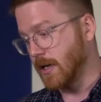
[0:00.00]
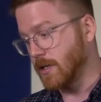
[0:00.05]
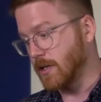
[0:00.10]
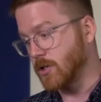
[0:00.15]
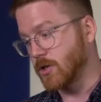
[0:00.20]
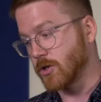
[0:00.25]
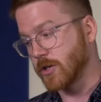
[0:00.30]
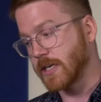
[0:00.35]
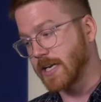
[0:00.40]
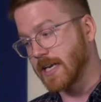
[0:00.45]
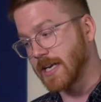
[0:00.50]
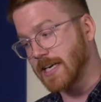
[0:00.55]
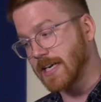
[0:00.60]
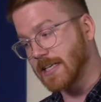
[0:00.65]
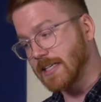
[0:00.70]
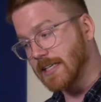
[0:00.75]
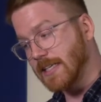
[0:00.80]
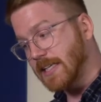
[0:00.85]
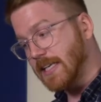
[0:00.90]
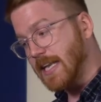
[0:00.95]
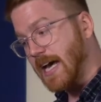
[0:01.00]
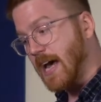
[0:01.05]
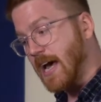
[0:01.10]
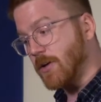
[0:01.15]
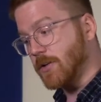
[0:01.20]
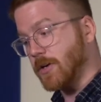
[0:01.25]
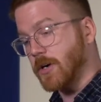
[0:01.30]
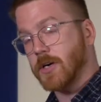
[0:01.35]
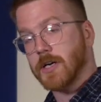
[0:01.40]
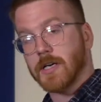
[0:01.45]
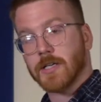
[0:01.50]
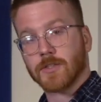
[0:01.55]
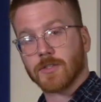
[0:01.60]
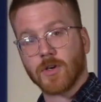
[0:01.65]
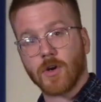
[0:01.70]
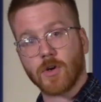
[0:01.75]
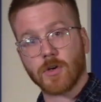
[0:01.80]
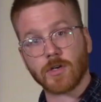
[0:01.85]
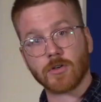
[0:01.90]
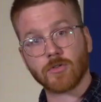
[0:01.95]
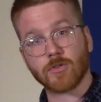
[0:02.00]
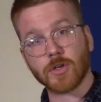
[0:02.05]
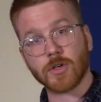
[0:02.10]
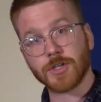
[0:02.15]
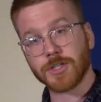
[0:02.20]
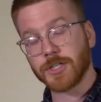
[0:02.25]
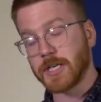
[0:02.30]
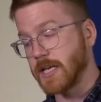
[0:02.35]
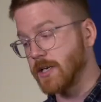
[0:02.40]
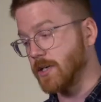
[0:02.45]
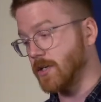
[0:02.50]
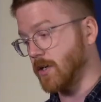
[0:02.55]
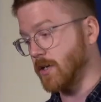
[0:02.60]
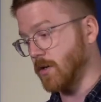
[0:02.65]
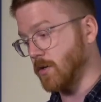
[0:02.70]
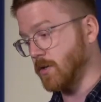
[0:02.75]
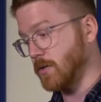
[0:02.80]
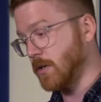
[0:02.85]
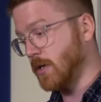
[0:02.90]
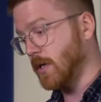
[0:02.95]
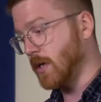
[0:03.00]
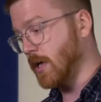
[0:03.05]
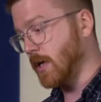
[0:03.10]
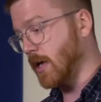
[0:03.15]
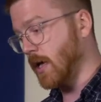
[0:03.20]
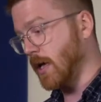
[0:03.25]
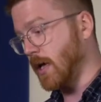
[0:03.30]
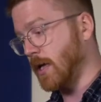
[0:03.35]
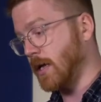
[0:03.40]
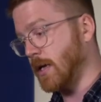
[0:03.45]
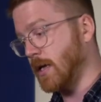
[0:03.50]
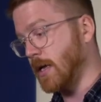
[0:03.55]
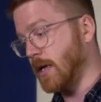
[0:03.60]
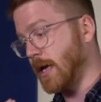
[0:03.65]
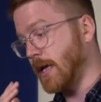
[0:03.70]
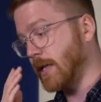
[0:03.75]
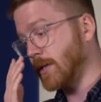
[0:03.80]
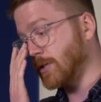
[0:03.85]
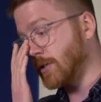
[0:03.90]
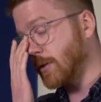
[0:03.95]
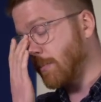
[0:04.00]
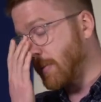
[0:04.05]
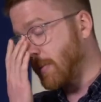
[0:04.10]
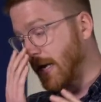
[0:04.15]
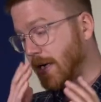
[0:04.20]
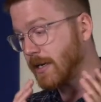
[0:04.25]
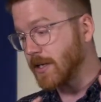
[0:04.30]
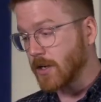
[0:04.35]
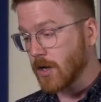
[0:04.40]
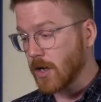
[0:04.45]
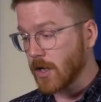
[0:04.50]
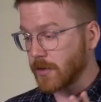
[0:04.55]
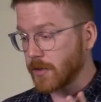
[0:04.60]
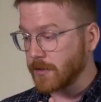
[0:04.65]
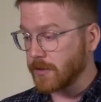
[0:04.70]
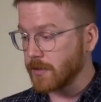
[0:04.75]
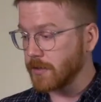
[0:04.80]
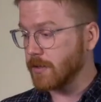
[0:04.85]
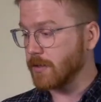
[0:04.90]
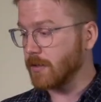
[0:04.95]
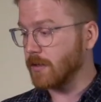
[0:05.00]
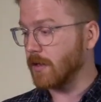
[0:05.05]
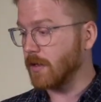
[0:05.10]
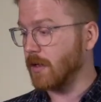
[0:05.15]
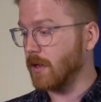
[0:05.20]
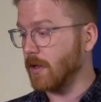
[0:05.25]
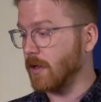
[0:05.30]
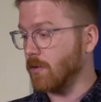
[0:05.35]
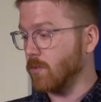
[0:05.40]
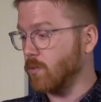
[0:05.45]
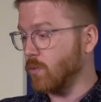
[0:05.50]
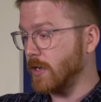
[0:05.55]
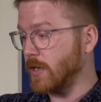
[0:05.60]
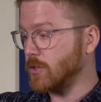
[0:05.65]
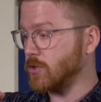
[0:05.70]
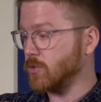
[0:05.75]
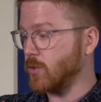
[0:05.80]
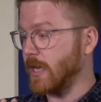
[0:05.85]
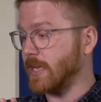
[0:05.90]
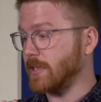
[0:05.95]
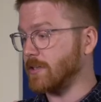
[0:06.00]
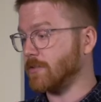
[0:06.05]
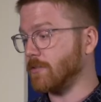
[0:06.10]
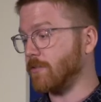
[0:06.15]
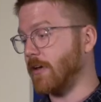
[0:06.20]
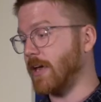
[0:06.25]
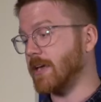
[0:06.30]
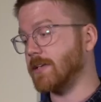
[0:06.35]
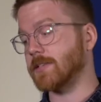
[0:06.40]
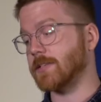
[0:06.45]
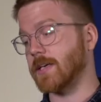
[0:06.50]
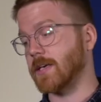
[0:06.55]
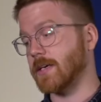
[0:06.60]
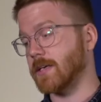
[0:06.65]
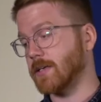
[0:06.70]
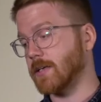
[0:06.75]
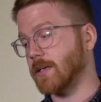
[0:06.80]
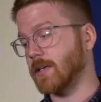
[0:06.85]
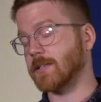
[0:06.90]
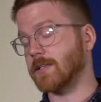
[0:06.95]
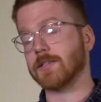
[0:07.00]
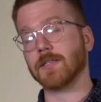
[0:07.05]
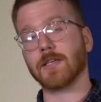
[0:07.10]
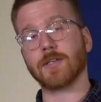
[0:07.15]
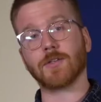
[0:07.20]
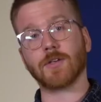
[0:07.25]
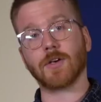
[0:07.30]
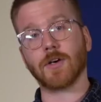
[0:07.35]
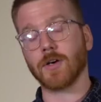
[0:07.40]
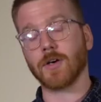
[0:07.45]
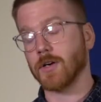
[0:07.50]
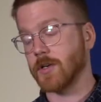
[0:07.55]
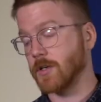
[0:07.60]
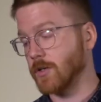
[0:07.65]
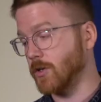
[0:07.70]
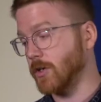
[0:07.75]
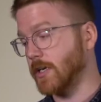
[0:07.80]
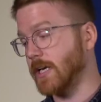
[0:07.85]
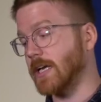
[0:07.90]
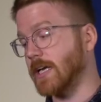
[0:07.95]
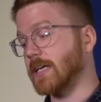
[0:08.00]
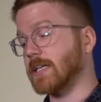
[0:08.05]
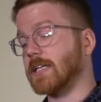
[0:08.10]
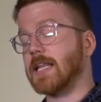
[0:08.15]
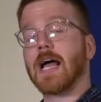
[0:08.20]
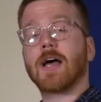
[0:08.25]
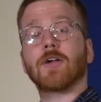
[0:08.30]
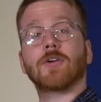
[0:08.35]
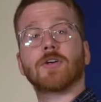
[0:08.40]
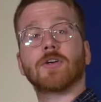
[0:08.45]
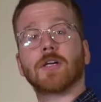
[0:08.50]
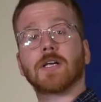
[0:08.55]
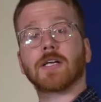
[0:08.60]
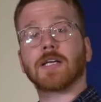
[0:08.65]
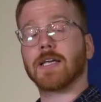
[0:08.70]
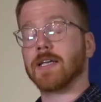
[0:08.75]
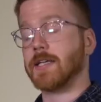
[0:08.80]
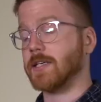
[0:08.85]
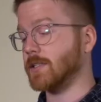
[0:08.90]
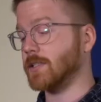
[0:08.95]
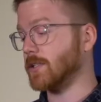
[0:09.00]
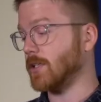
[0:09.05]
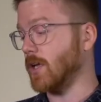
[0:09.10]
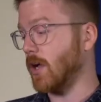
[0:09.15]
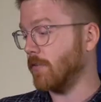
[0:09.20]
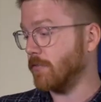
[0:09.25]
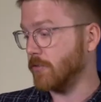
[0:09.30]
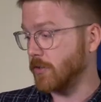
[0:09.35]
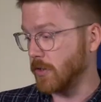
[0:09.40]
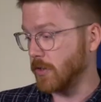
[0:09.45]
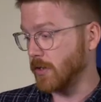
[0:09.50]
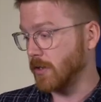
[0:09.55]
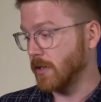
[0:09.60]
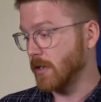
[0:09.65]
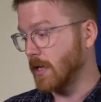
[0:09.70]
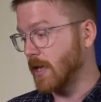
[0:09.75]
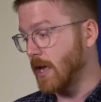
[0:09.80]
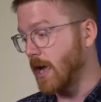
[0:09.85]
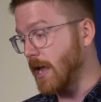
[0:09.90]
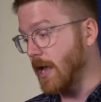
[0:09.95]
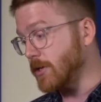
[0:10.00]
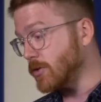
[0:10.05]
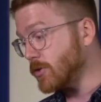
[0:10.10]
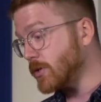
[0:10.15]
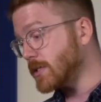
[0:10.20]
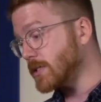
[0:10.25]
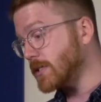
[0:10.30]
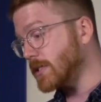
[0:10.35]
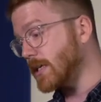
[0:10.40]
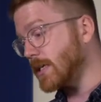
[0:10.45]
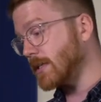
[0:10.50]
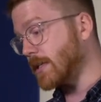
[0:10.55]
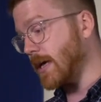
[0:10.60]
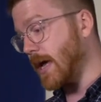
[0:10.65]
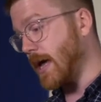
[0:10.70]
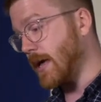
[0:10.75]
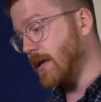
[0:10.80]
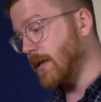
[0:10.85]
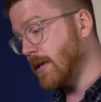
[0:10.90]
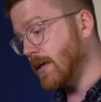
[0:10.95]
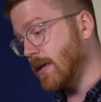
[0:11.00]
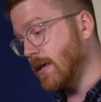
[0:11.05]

you're getting louder. It's called a crescendo. And depending on which way it's facing, it's either you're getting louder or getting softer. And you can see that